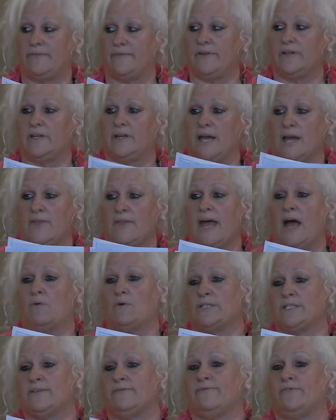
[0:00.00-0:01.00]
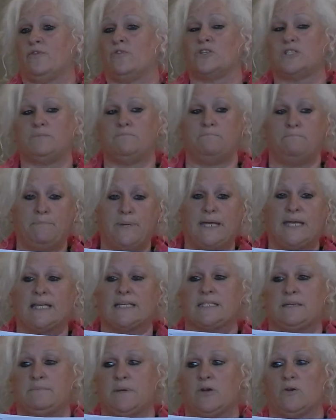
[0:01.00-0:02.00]
He was alive, and that was
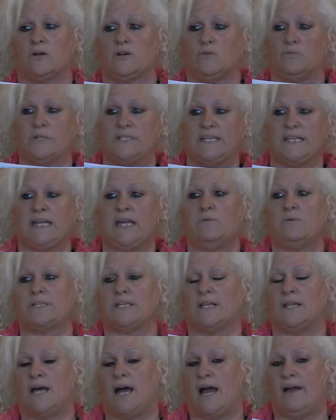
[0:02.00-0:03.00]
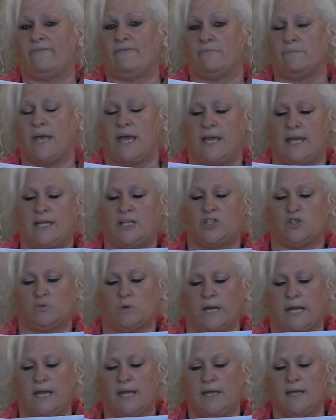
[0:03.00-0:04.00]
the first biggest miracle, was that he was
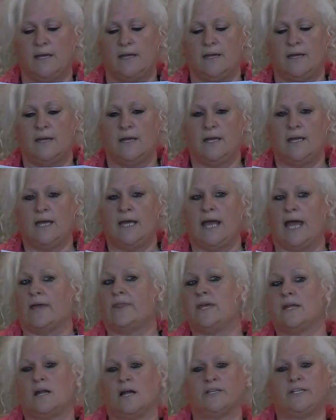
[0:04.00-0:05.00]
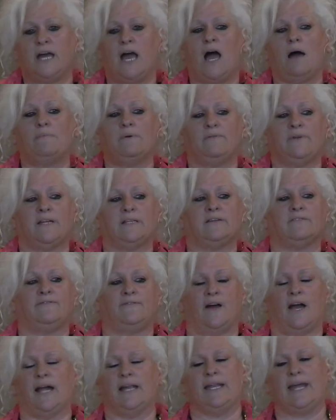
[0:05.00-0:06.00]
alive from that injury. And then
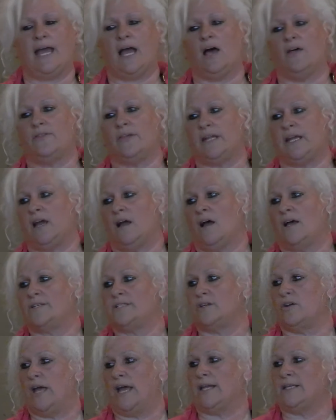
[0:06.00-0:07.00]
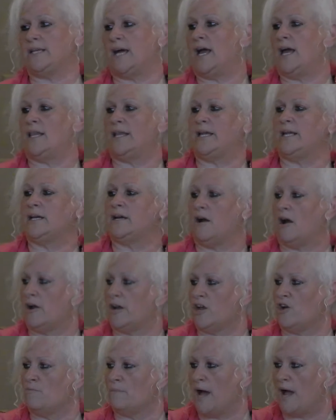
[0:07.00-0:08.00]
on top of it, to find out that he also
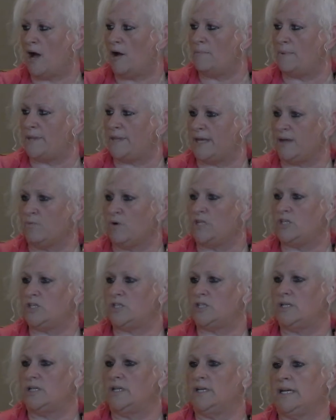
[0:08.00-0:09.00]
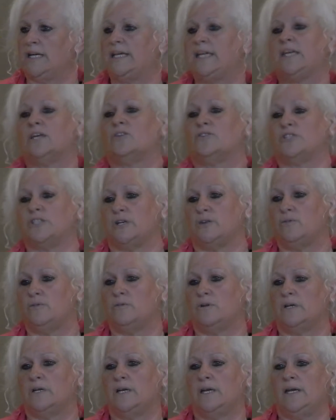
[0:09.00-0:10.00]
had dilated cardiomyopathy, which
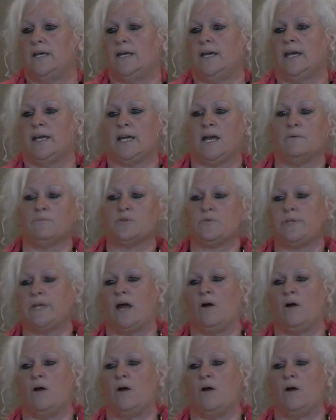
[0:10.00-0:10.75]
it kills you.